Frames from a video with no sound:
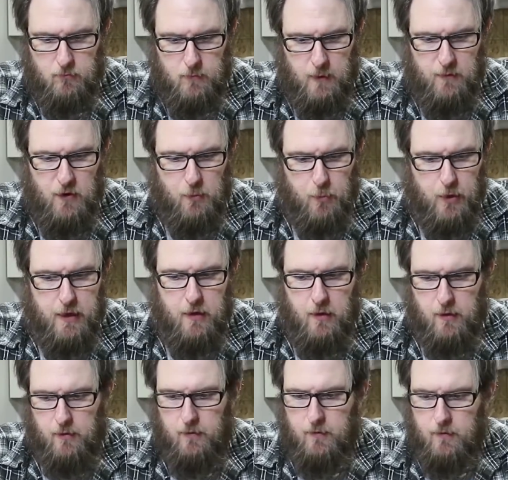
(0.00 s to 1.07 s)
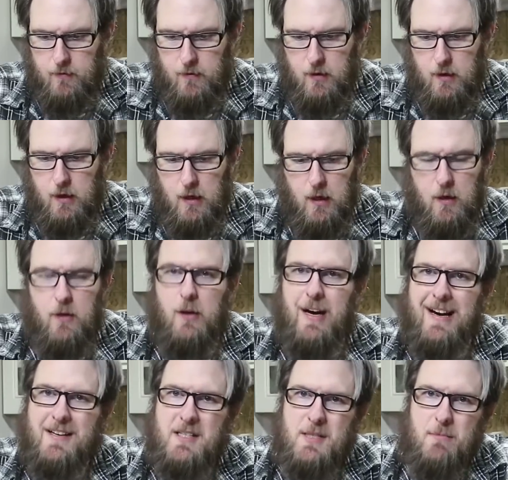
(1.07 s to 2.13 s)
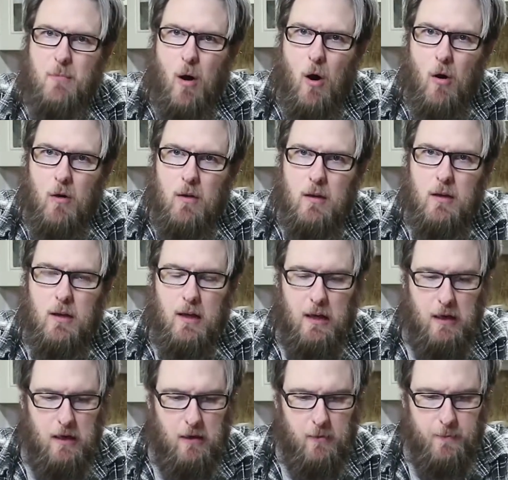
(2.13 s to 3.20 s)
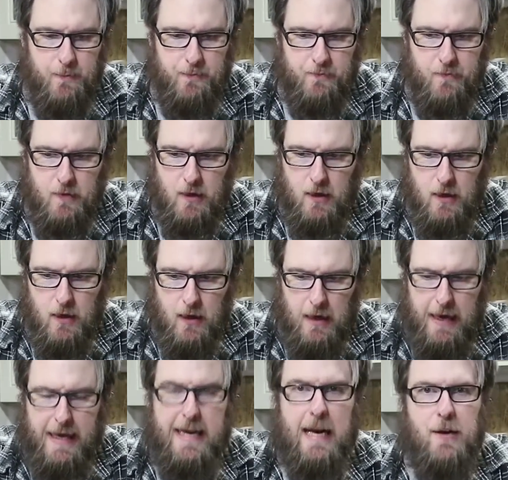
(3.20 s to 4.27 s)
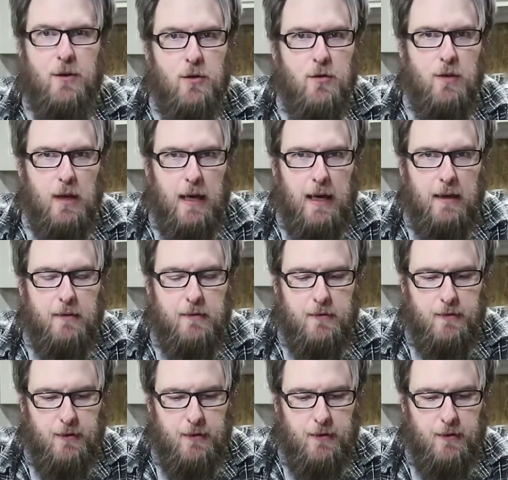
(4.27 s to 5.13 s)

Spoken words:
they feel pretty good. They're kind of small, and I knew that.